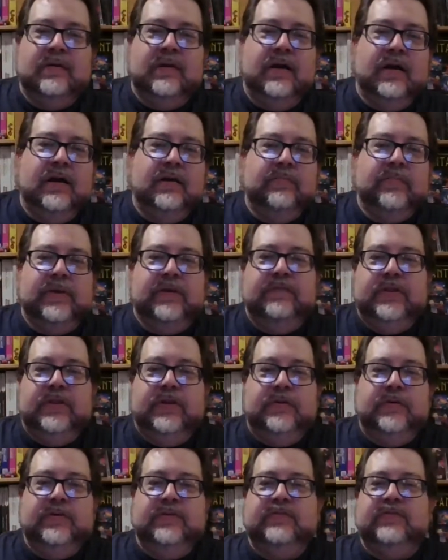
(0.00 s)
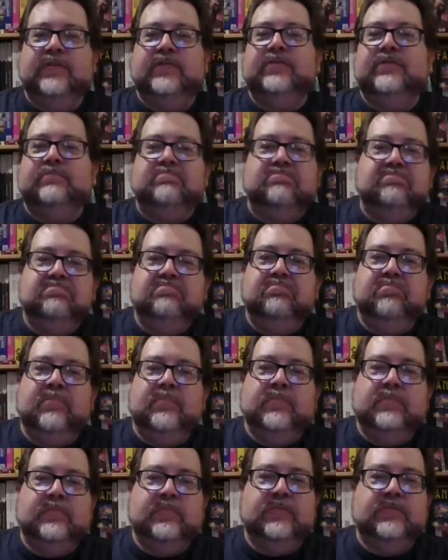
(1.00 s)
Even though it's just
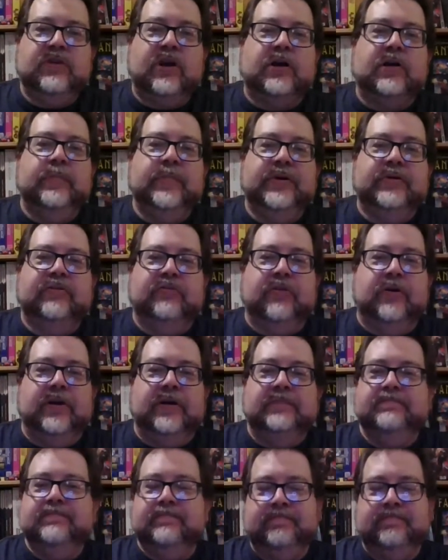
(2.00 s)
chocolate milk soda.